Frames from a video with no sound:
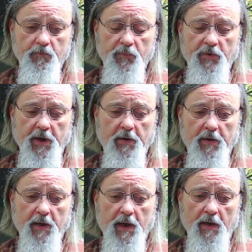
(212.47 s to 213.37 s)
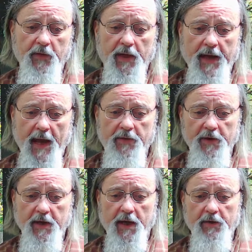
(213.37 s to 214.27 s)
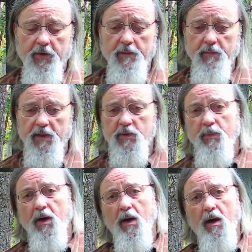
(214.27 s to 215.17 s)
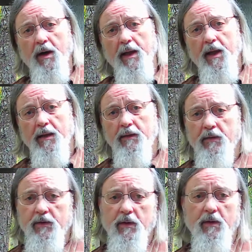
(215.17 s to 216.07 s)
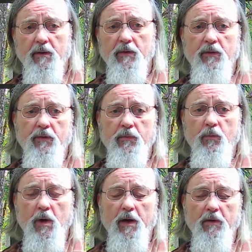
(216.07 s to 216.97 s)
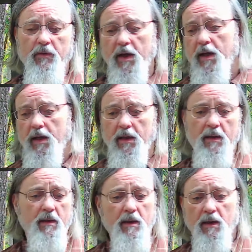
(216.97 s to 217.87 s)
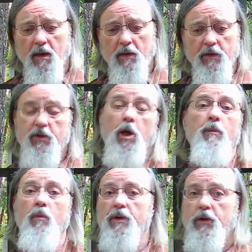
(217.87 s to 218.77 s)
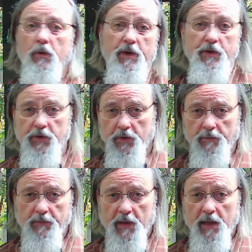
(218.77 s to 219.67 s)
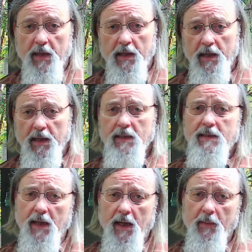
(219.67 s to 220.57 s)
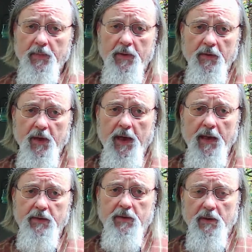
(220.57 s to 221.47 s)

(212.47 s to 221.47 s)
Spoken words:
they gather together at Mizpah, and where they determine what they're going to do. And it ends up that